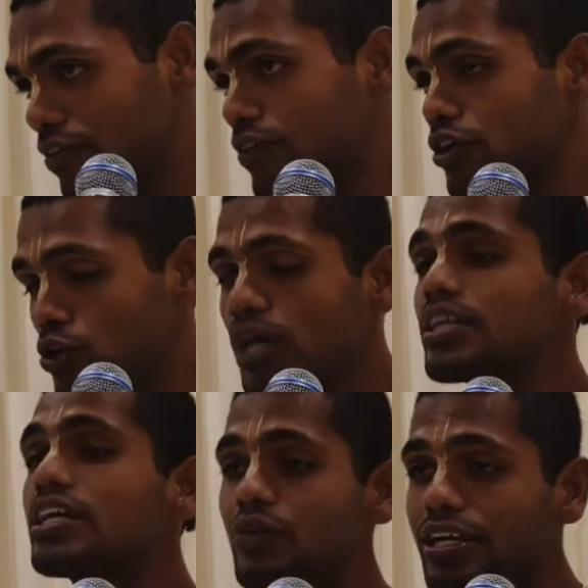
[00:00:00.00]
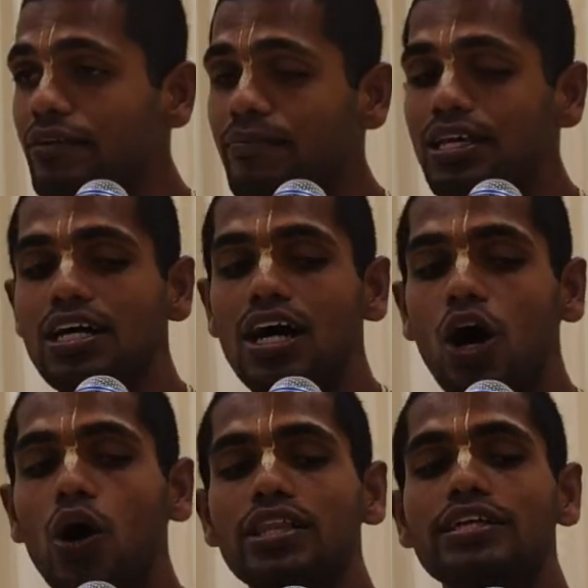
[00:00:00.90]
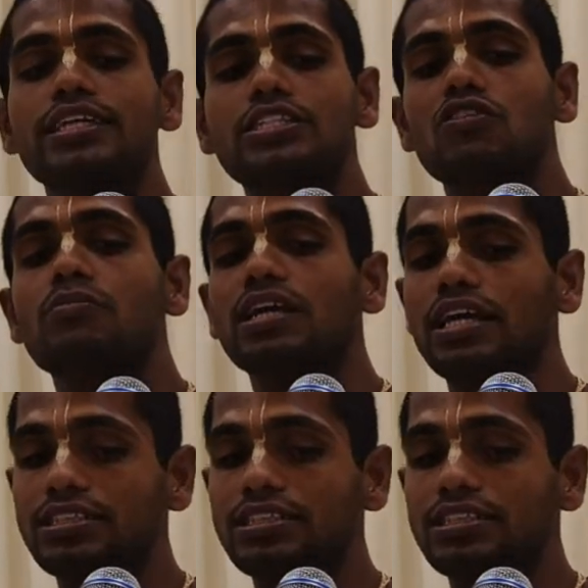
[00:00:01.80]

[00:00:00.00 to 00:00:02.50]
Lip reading: When we do attentive hearing, all the things will be clear.